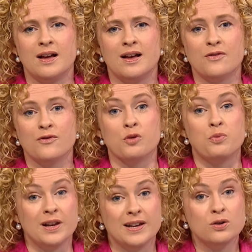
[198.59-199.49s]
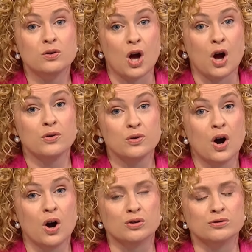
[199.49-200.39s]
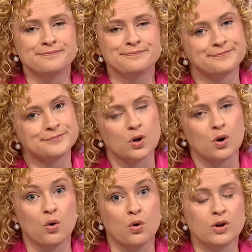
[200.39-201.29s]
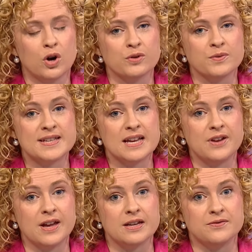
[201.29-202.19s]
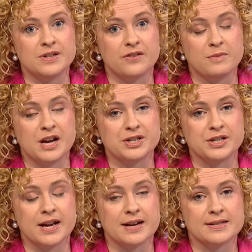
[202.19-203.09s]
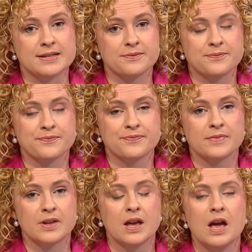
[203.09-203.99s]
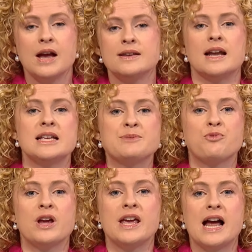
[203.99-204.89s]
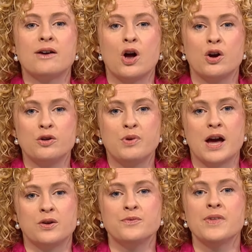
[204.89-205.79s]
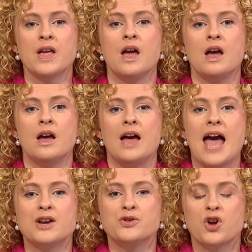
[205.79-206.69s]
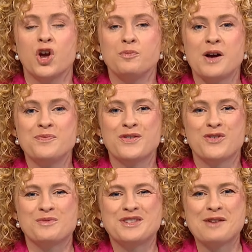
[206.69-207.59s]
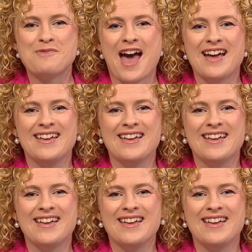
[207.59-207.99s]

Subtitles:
for a political own goal or on the receiving end of a defamation case. Now let's bring in our own panel. Andrew Cooper from CPAC